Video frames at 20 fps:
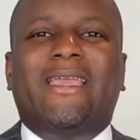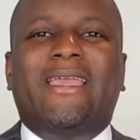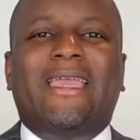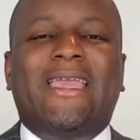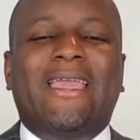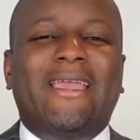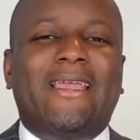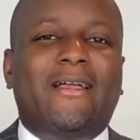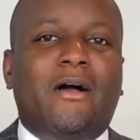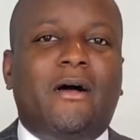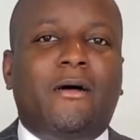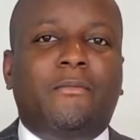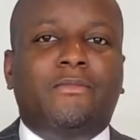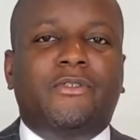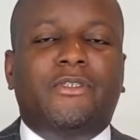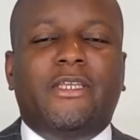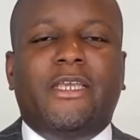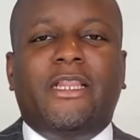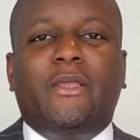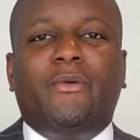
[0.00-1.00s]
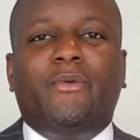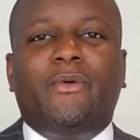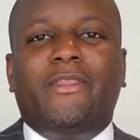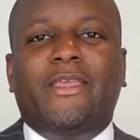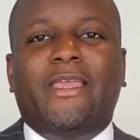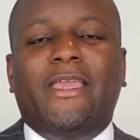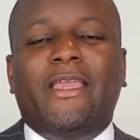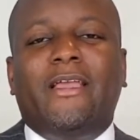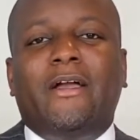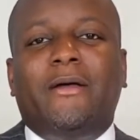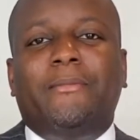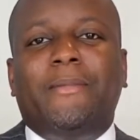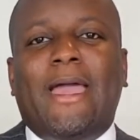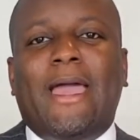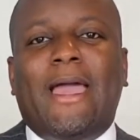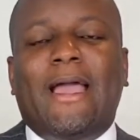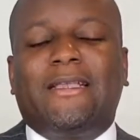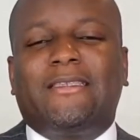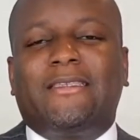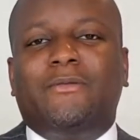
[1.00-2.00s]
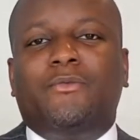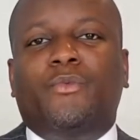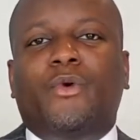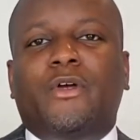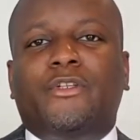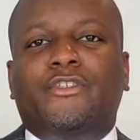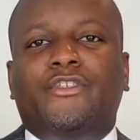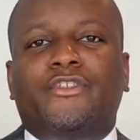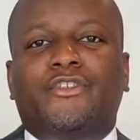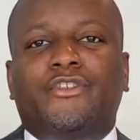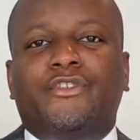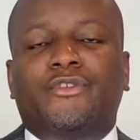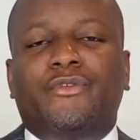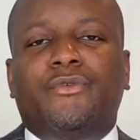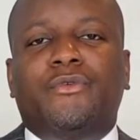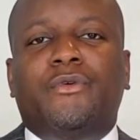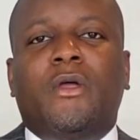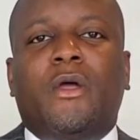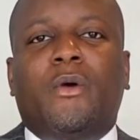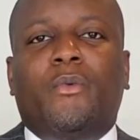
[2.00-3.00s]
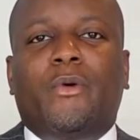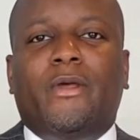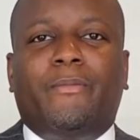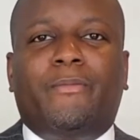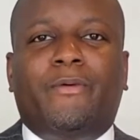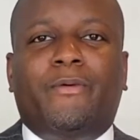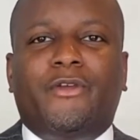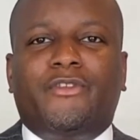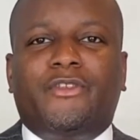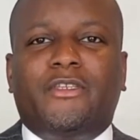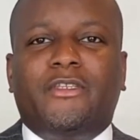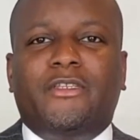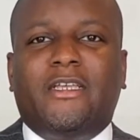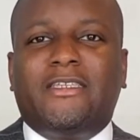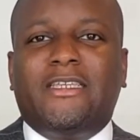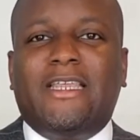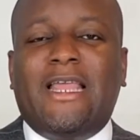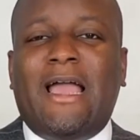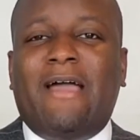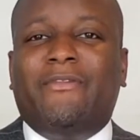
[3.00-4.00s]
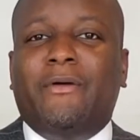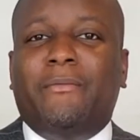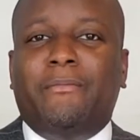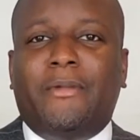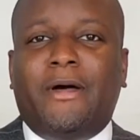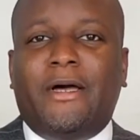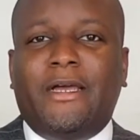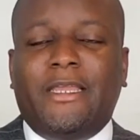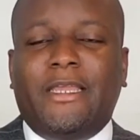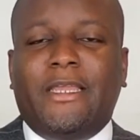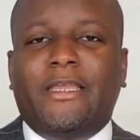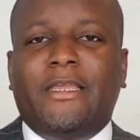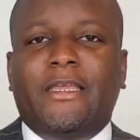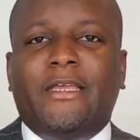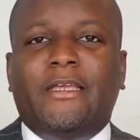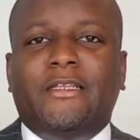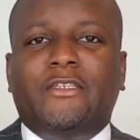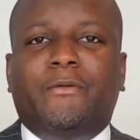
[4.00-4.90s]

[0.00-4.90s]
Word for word: income, dealing with income hacks and what to do when a person doesn't have the money